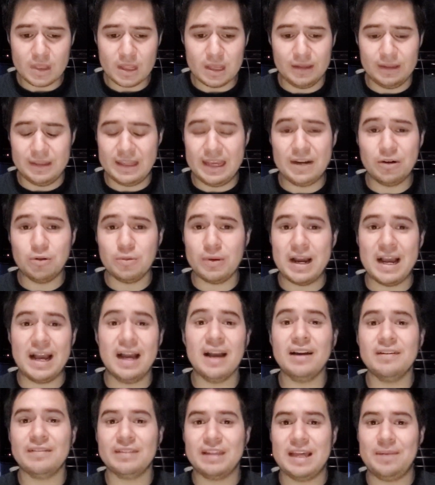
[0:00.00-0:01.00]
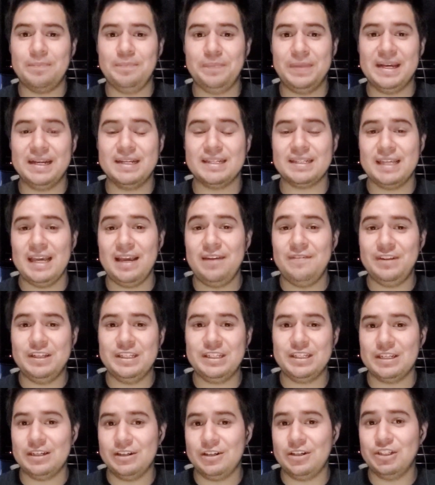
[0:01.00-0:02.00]
they don't have that big
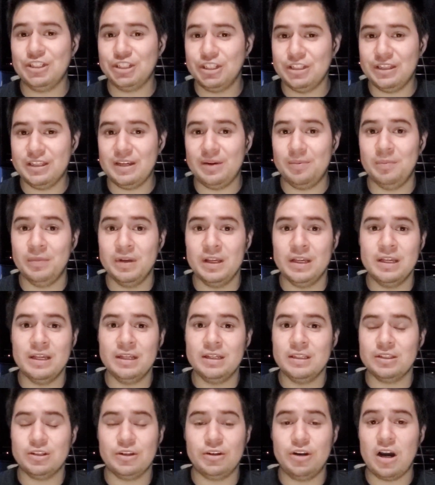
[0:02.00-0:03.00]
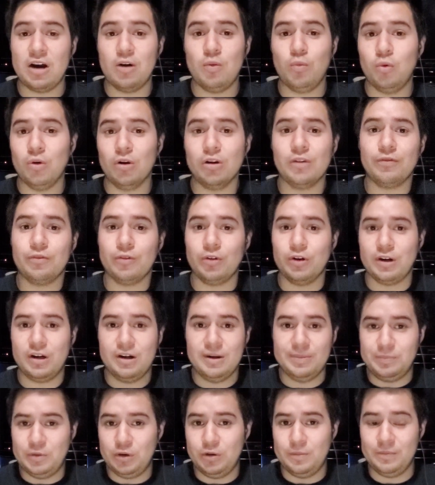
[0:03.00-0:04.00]
savings to cushion them to not work for a
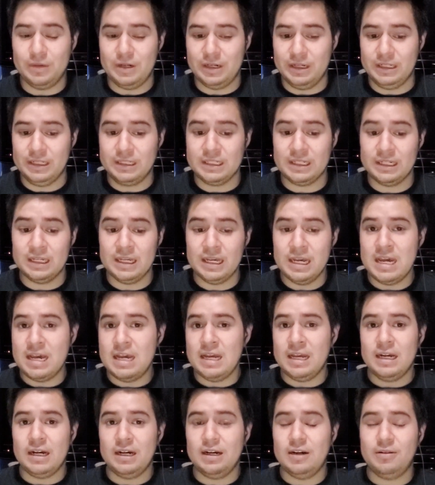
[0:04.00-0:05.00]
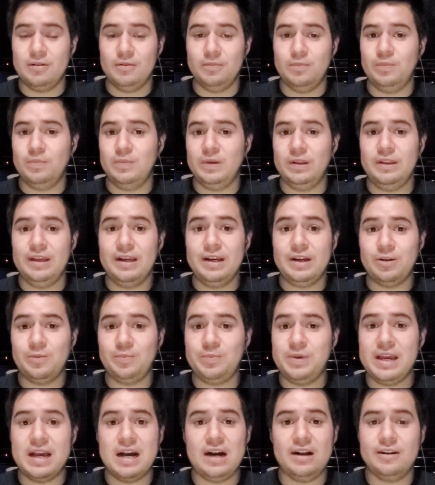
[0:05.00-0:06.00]
couple of months. They could
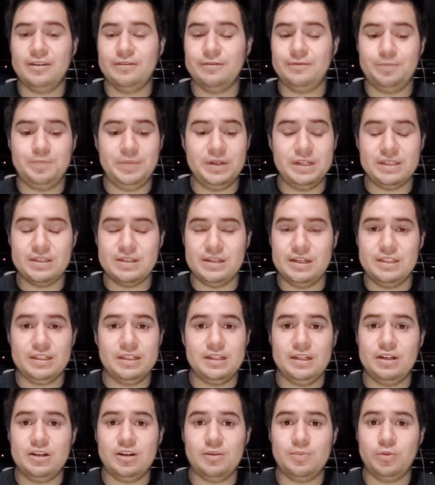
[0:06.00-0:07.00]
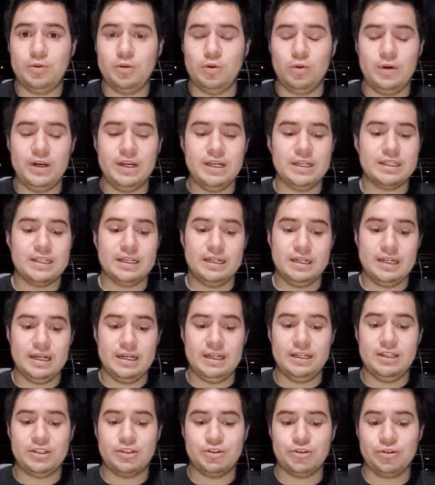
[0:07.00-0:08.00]
be out of business in a couple of weeks,
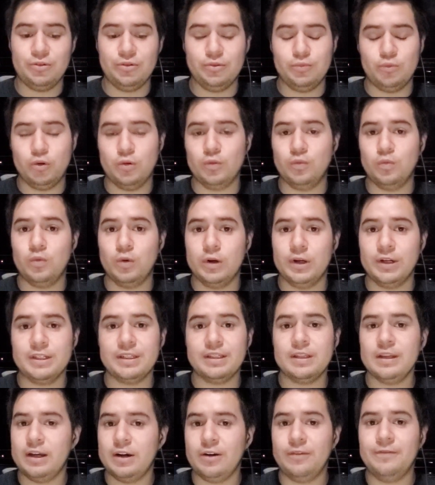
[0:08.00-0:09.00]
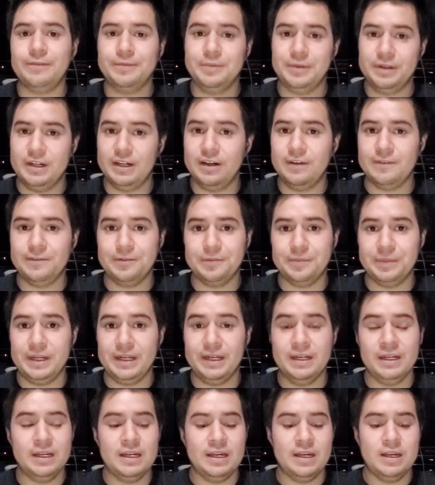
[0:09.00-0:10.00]
and he's true. Where's the help from the government?
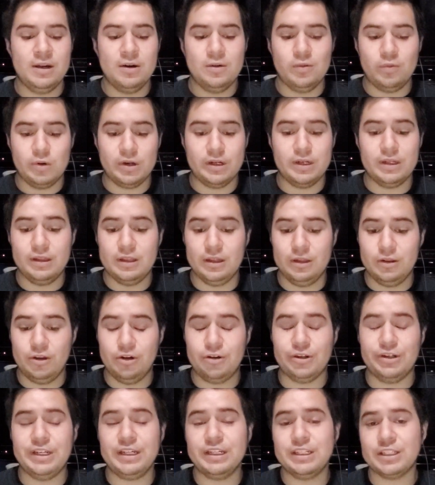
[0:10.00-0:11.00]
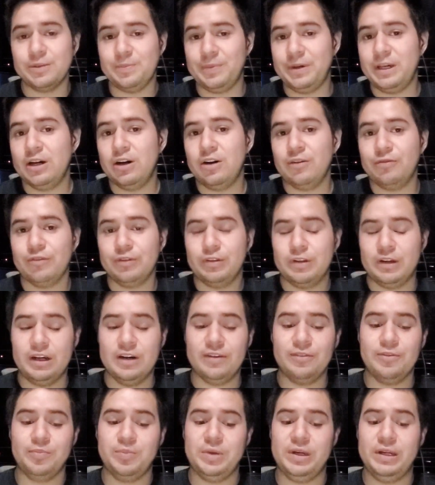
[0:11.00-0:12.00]
There needs to be a help from the
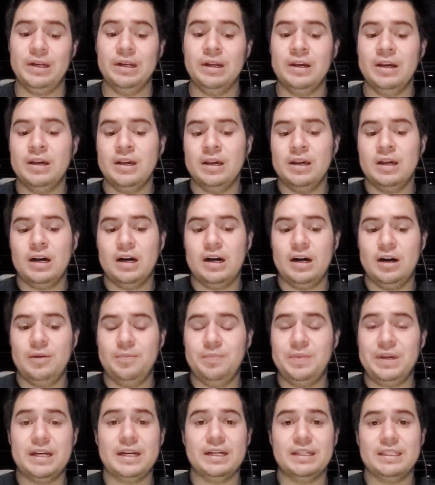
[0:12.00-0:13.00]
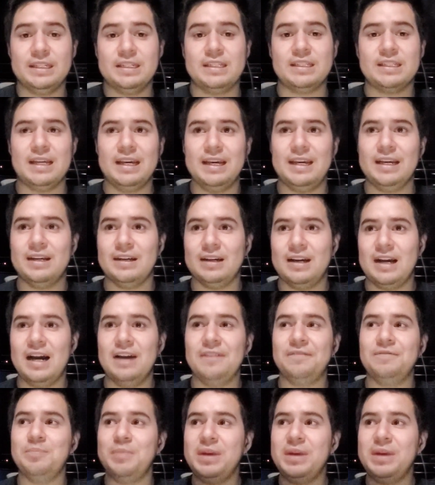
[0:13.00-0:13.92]
government. Because it's like, I've